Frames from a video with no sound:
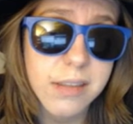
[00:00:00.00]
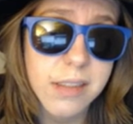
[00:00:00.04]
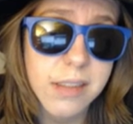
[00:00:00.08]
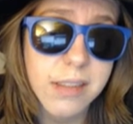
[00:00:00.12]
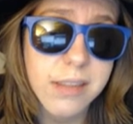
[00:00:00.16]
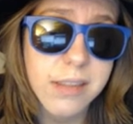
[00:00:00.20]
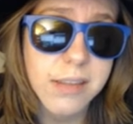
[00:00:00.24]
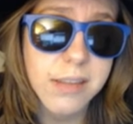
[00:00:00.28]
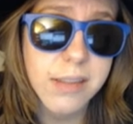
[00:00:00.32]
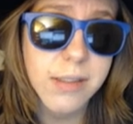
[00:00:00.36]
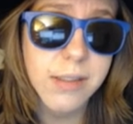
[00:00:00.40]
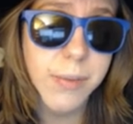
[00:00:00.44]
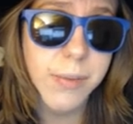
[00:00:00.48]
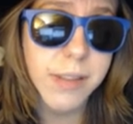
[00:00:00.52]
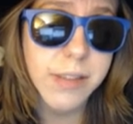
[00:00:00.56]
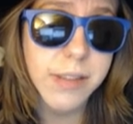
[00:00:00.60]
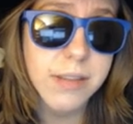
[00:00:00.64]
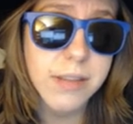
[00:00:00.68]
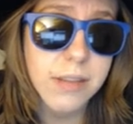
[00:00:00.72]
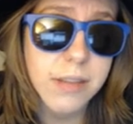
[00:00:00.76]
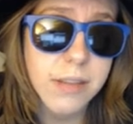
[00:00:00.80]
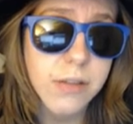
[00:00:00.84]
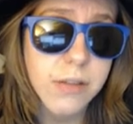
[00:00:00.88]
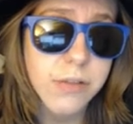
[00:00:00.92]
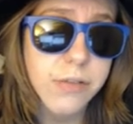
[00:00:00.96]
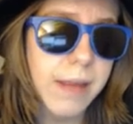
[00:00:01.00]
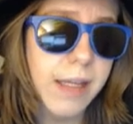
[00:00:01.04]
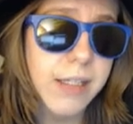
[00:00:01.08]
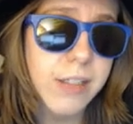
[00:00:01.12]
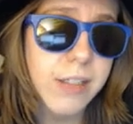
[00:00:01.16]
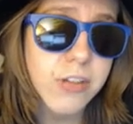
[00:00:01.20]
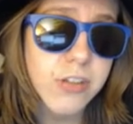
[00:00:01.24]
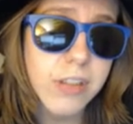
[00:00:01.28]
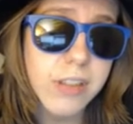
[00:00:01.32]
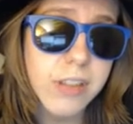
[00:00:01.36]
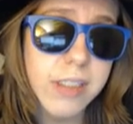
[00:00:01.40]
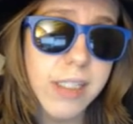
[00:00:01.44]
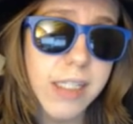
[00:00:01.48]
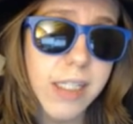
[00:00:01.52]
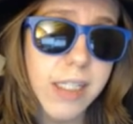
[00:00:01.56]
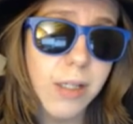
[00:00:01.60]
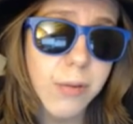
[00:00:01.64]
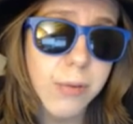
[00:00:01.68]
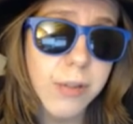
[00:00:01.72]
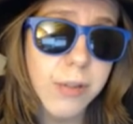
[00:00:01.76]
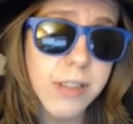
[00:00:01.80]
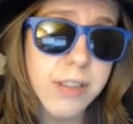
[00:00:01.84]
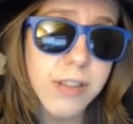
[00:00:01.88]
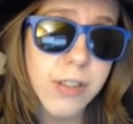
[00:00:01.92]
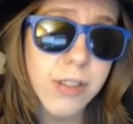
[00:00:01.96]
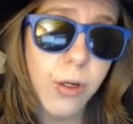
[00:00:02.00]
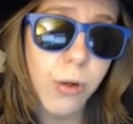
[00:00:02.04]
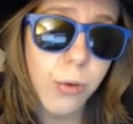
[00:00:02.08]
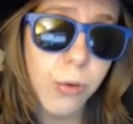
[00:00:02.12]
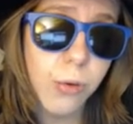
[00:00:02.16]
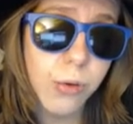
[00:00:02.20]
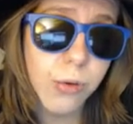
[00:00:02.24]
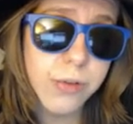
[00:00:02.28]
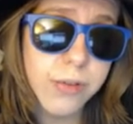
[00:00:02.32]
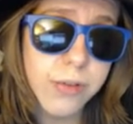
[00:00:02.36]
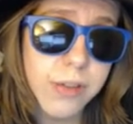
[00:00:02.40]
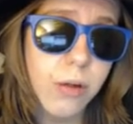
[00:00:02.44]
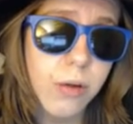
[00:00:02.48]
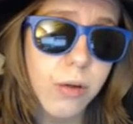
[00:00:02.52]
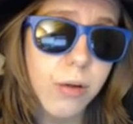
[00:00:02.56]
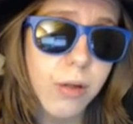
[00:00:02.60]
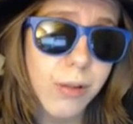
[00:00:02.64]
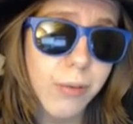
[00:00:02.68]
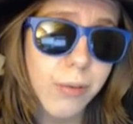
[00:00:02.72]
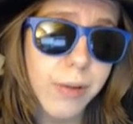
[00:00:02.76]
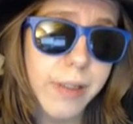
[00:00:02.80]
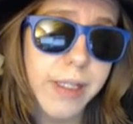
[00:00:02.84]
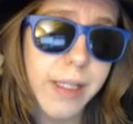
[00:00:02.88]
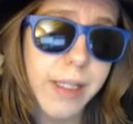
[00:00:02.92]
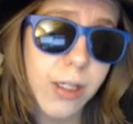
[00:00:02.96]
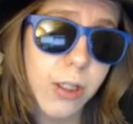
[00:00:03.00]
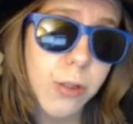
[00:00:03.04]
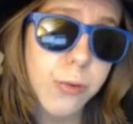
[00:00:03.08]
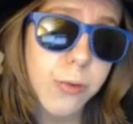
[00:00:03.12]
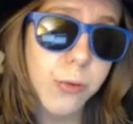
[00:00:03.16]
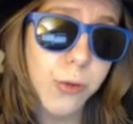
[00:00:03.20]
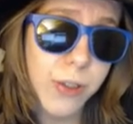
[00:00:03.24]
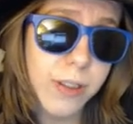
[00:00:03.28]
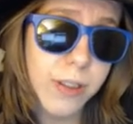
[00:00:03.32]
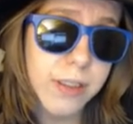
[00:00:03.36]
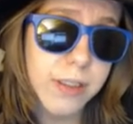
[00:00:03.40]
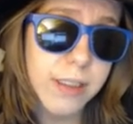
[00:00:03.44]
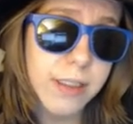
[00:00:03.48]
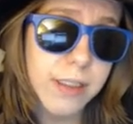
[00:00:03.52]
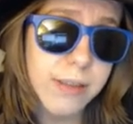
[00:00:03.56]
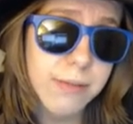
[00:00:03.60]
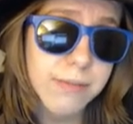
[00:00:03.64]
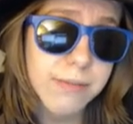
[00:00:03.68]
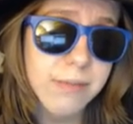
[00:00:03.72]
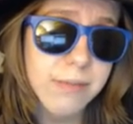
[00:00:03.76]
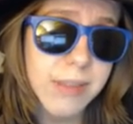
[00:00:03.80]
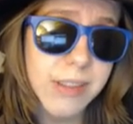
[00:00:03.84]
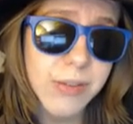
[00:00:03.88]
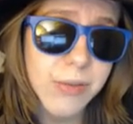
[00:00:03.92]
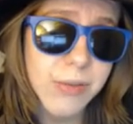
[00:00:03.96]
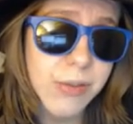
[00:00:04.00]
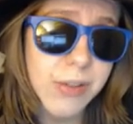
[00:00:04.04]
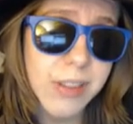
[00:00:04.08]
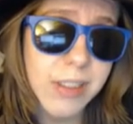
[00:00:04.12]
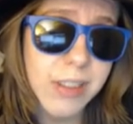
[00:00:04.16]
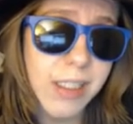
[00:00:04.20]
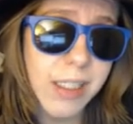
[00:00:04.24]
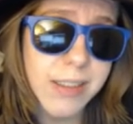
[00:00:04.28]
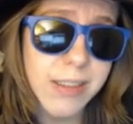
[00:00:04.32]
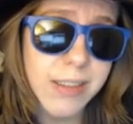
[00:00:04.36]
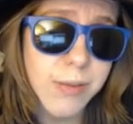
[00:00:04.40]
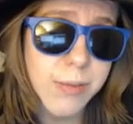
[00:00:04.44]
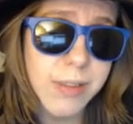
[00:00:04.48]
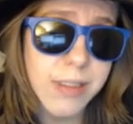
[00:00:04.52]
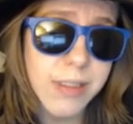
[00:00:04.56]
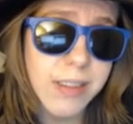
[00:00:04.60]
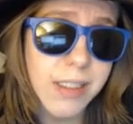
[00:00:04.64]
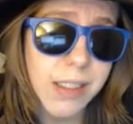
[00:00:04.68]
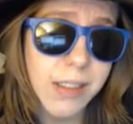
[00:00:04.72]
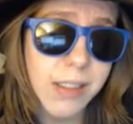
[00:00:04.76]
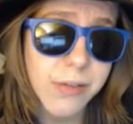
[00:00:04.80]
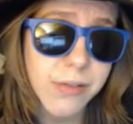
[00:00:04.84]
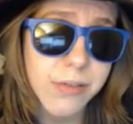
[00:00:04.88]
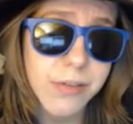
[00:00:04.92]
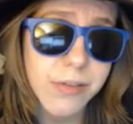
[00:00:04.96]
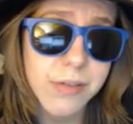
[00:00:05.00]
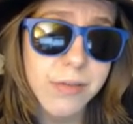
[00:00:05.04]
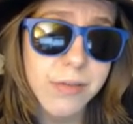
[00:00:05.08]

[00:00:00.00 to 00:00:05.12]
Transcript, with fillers: it is expensive. I usually take it when it's cold or I want to get home quickly. It's really not to be safe